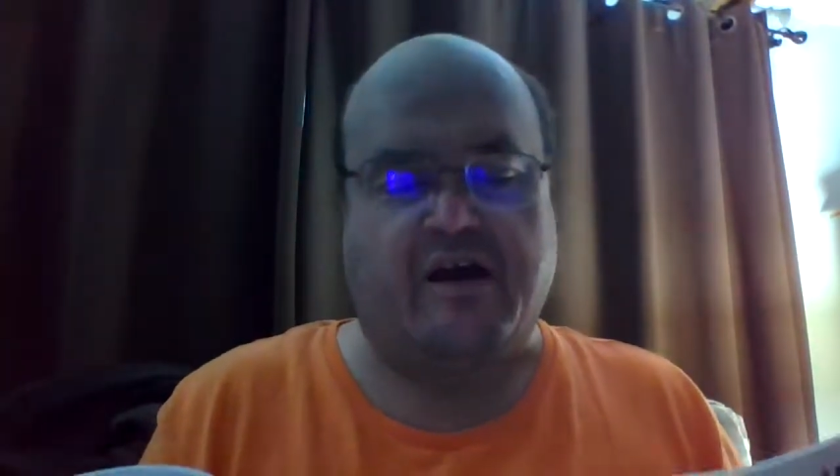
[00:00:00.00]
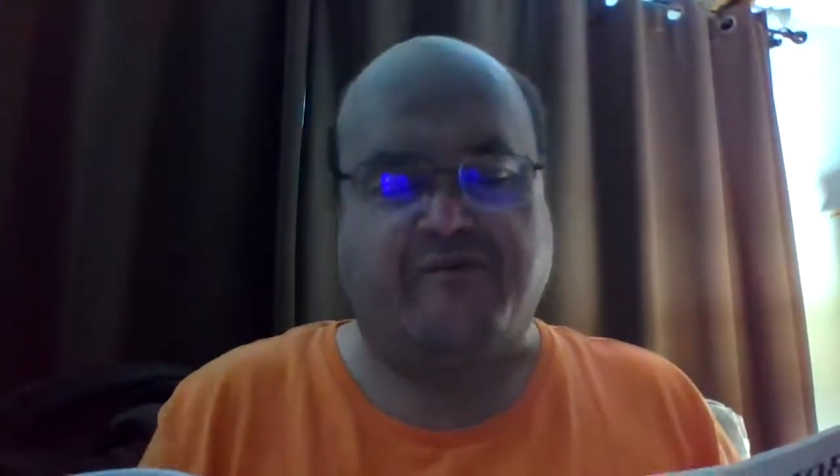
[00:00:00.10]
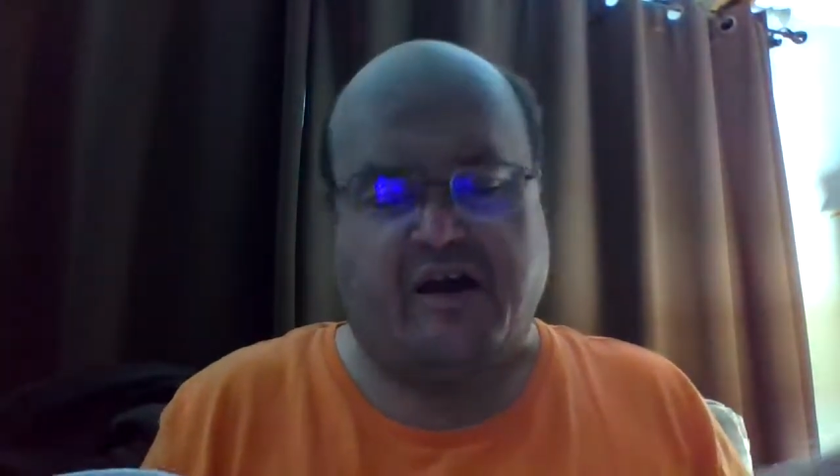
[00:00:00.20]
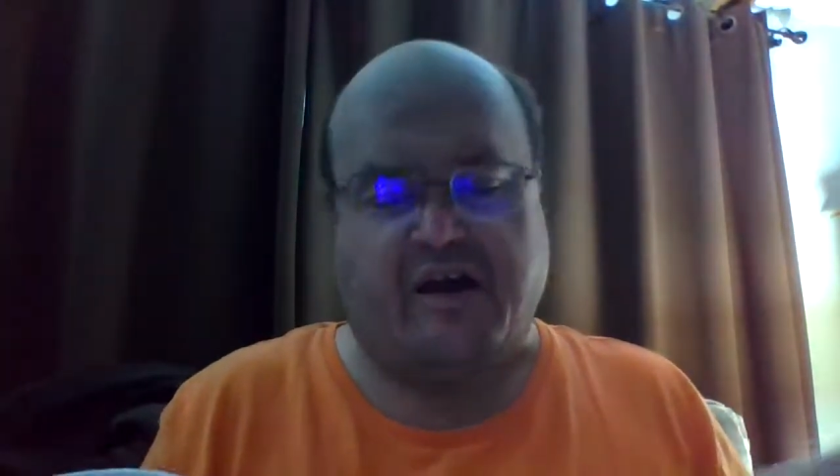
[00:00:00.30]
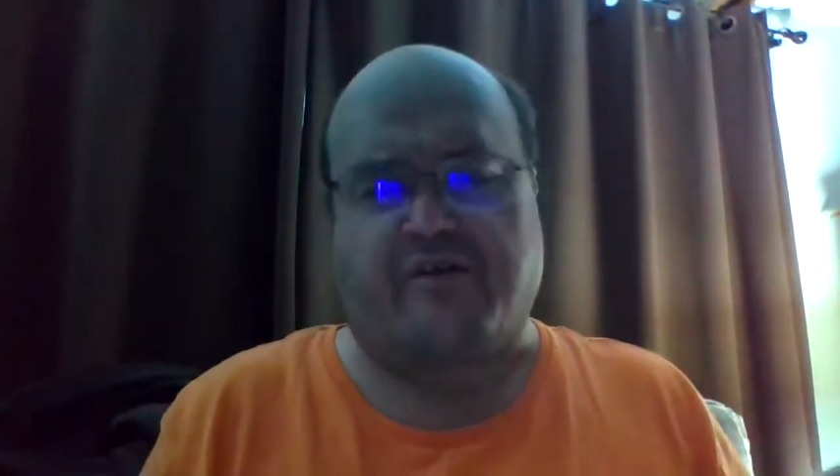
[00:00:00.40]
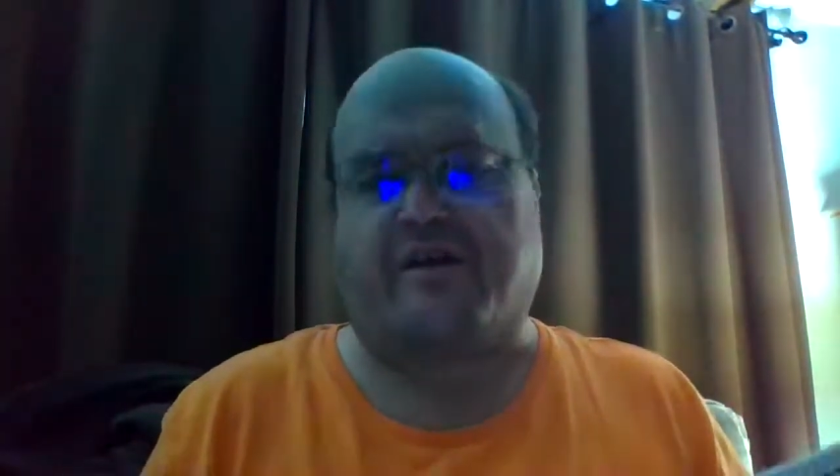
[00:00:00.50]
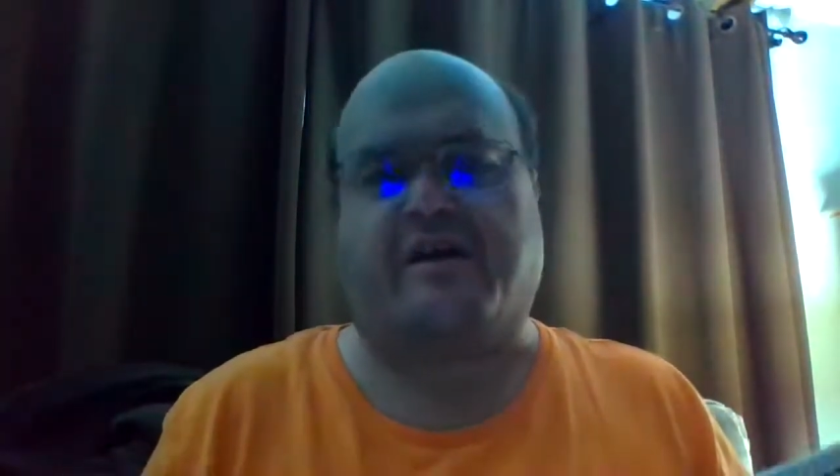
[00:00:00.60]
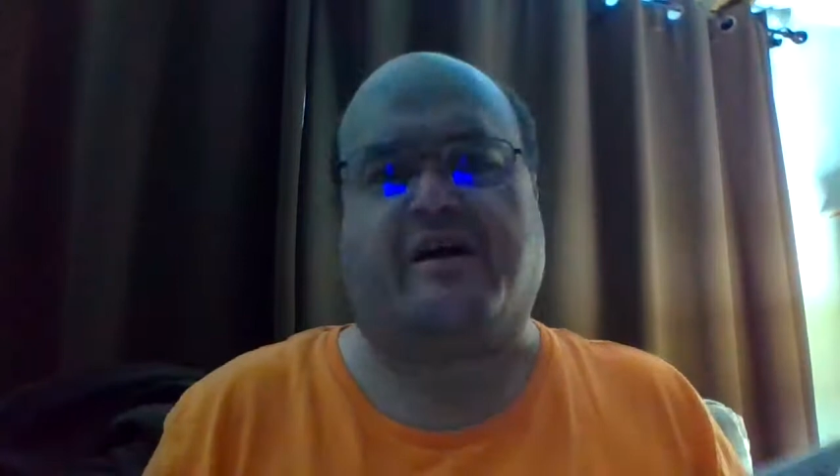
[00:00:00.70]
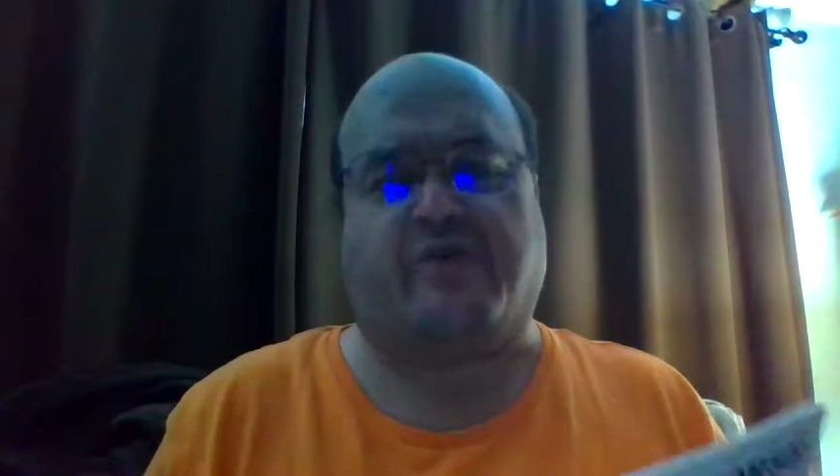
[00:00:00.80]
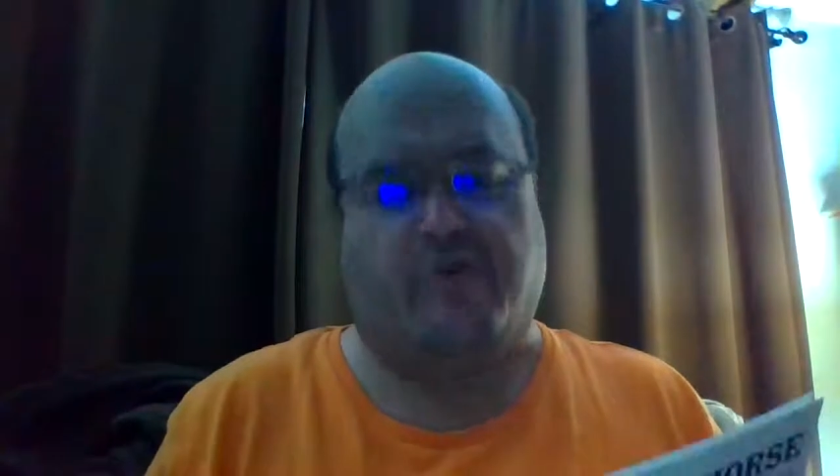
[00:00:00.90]
"Fire
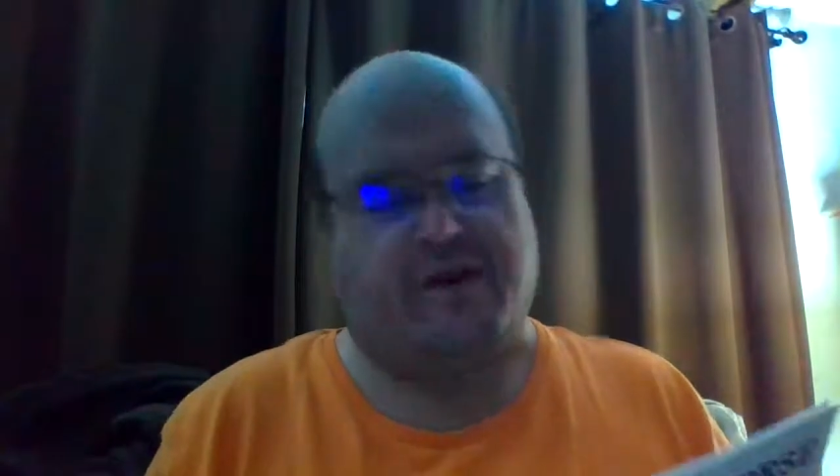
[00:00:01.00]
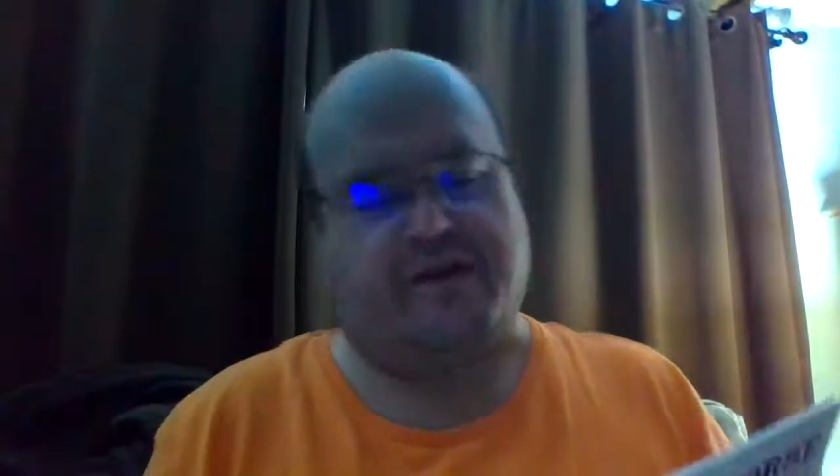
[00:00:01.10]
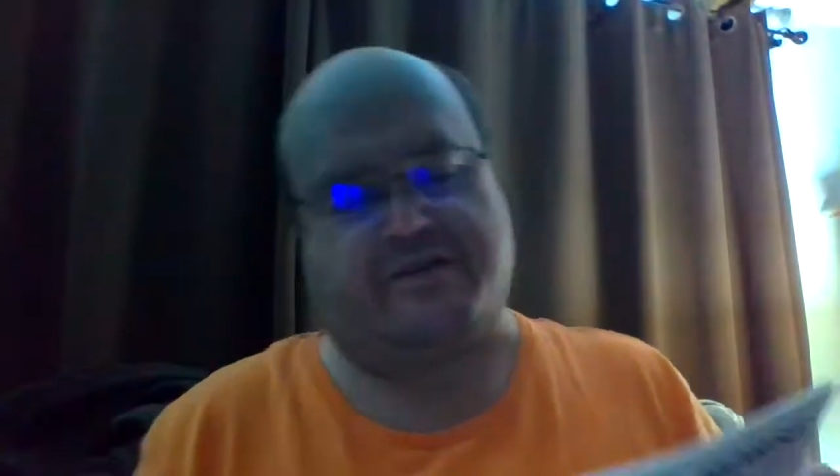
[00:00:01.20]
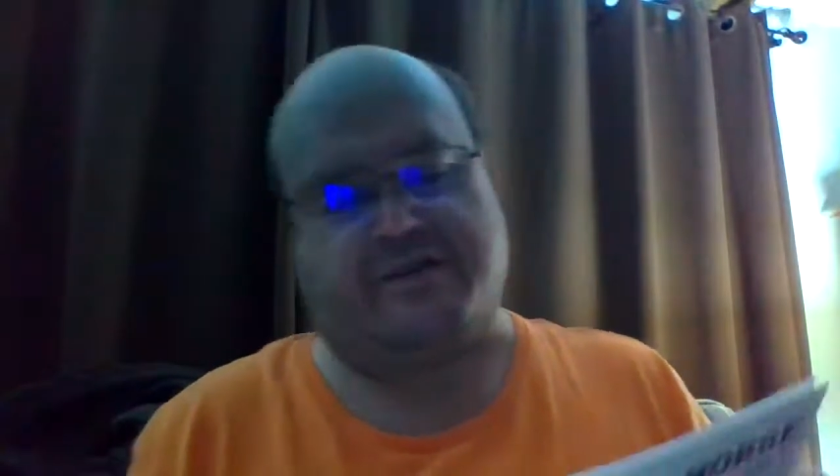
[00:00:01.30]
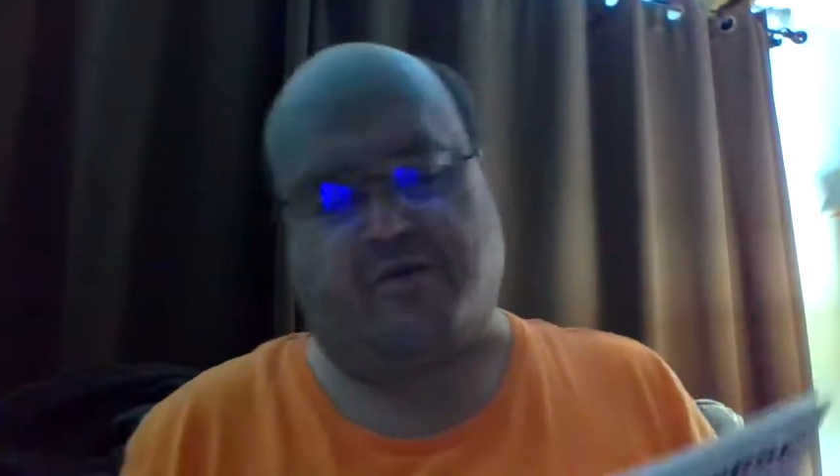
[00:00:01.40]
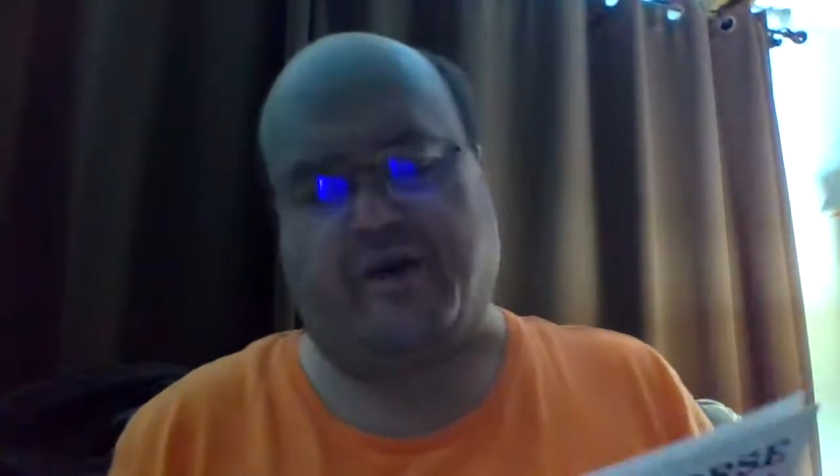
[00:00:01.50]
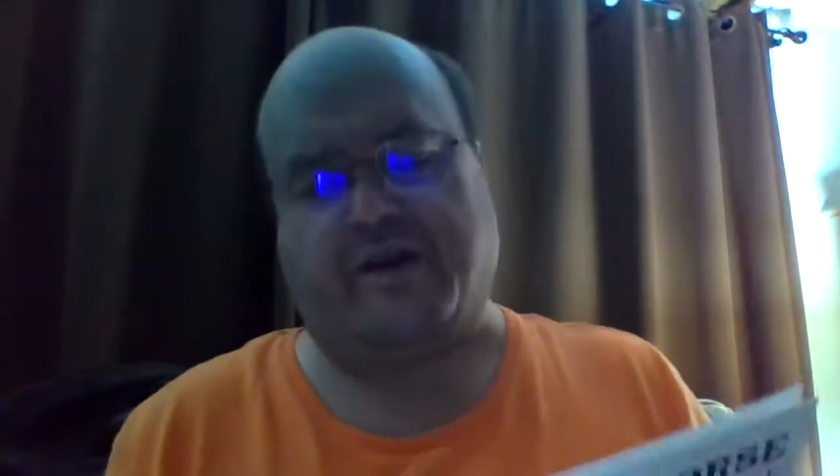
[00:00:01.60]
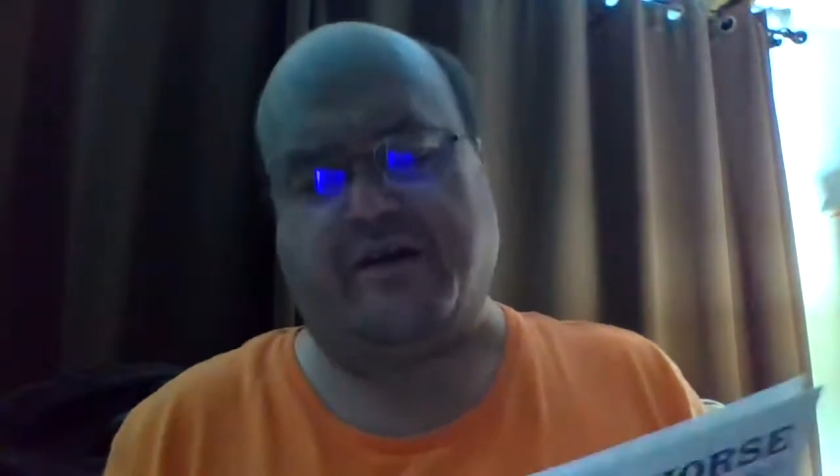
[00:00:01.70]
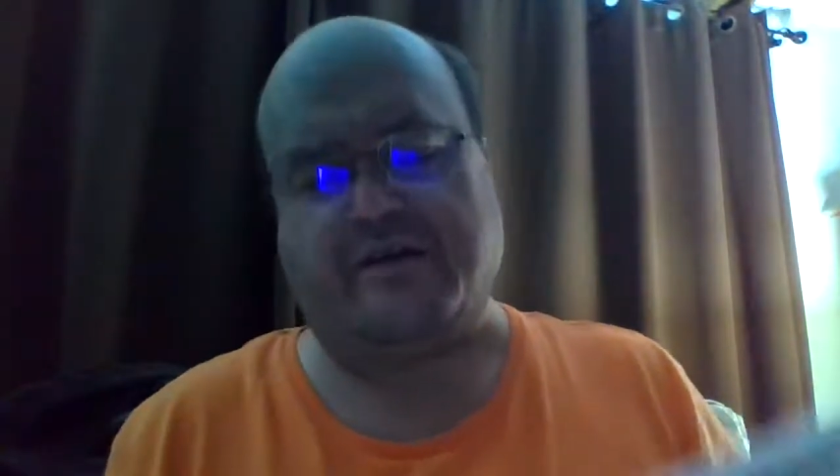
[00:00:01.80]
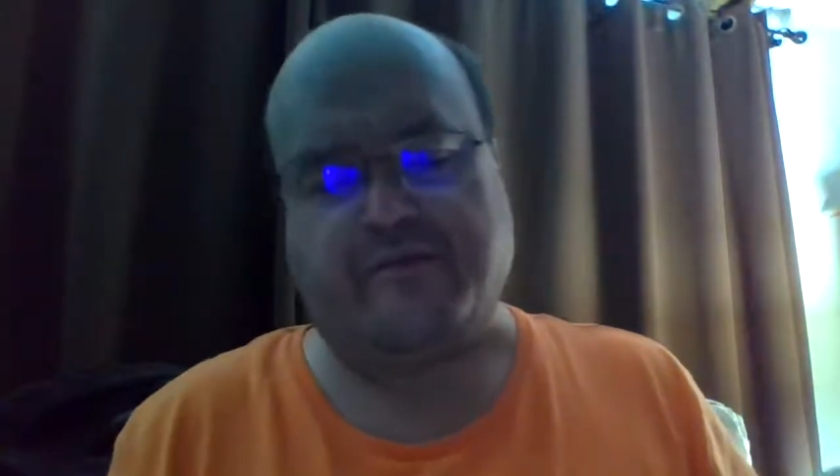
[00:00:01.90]
cannot go against the
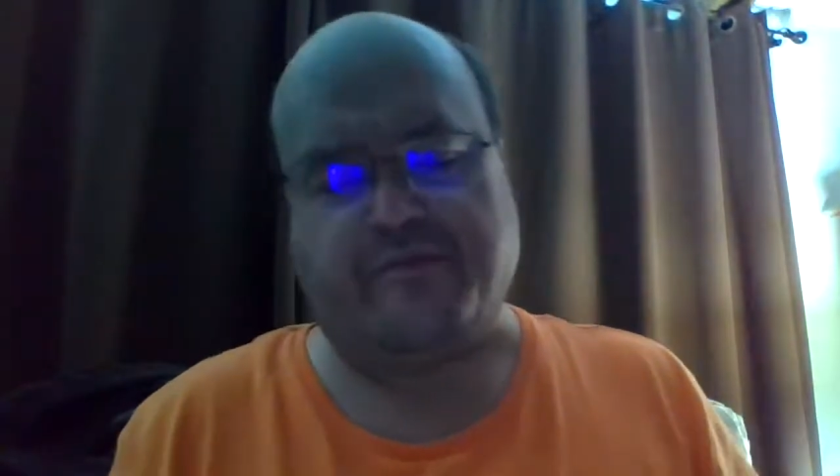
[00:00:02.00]
wind."